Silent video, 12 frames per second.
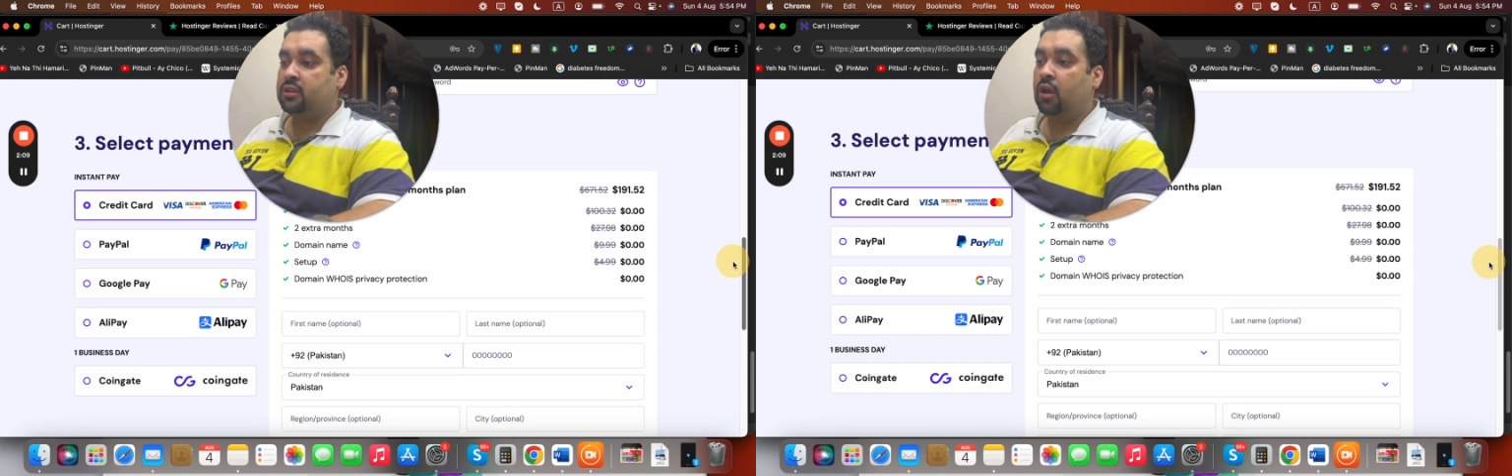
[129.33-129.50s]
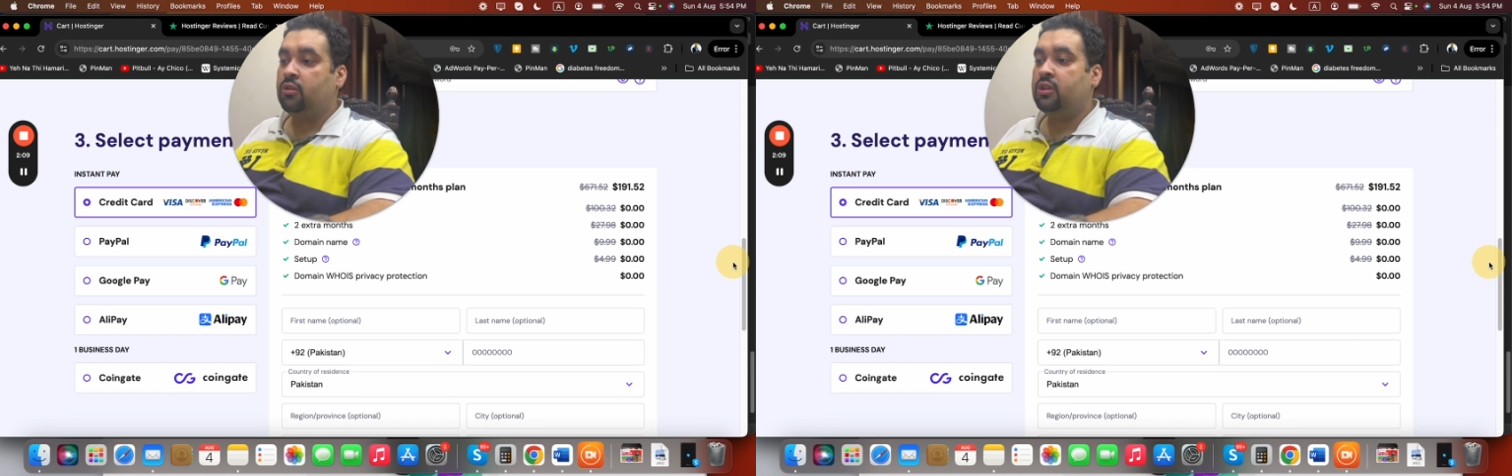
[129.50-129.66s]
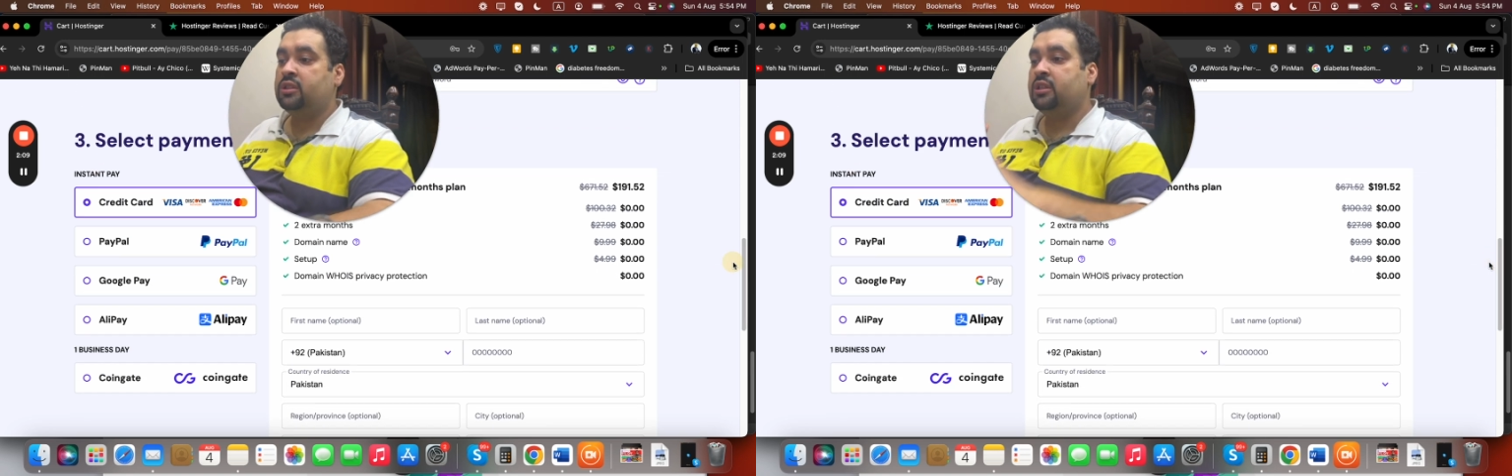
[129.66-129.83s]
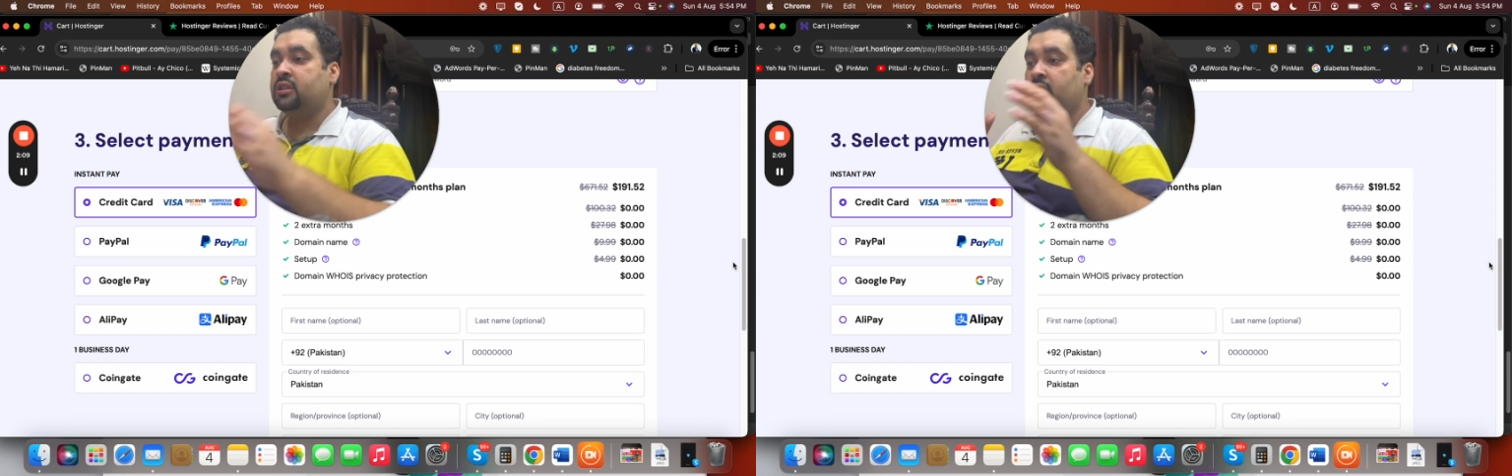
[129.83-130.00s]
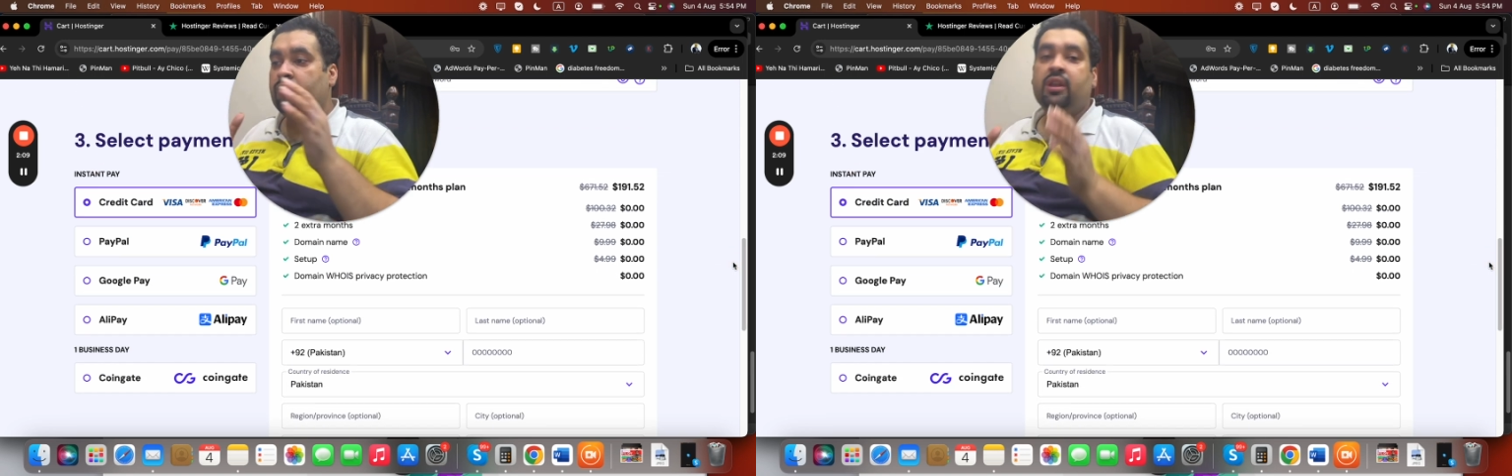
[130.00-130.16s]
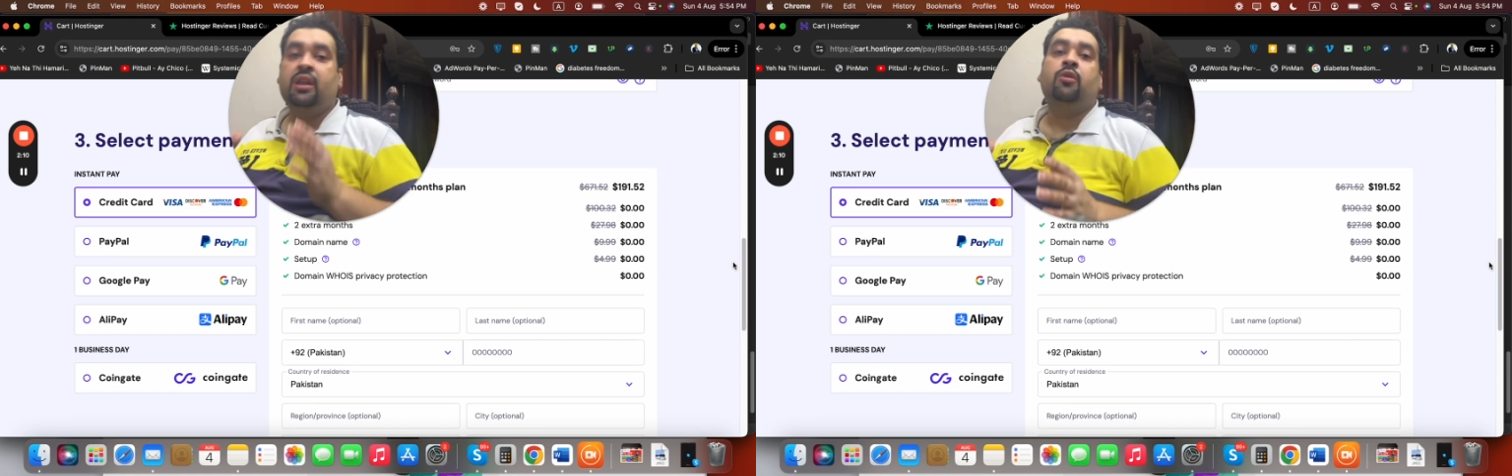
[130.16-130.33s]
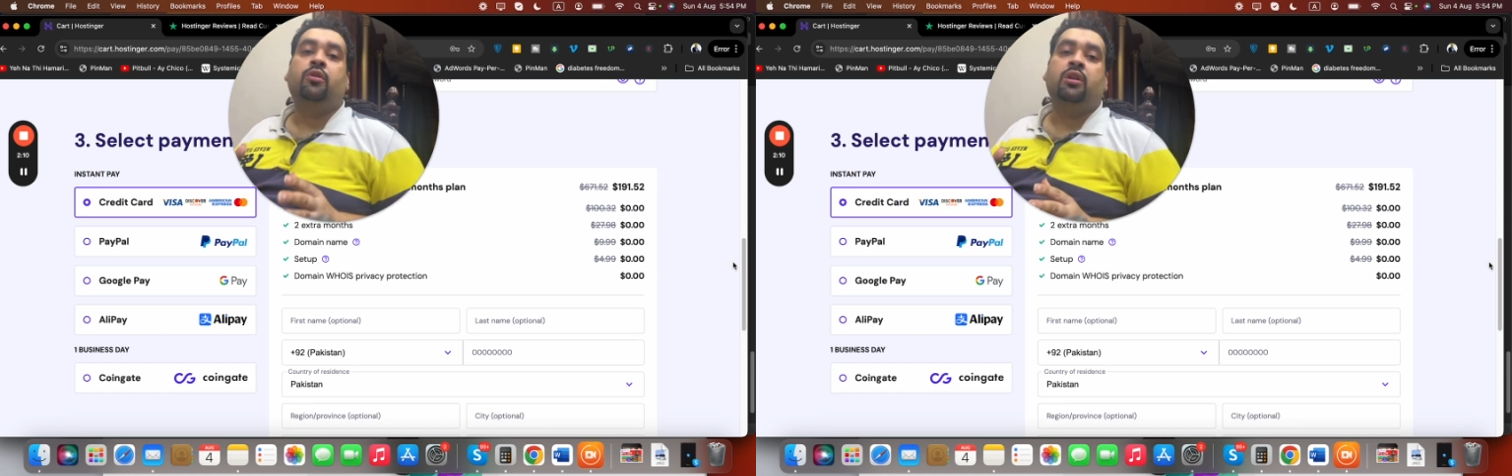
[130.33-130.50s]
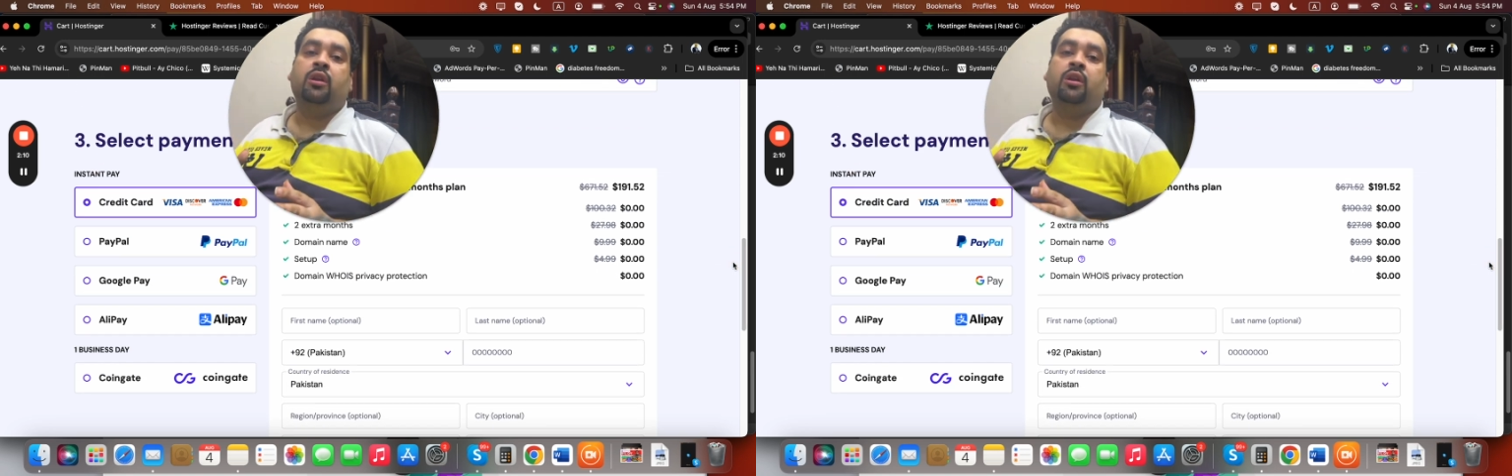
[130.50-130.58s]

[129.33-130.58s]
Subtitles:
Now this is a very good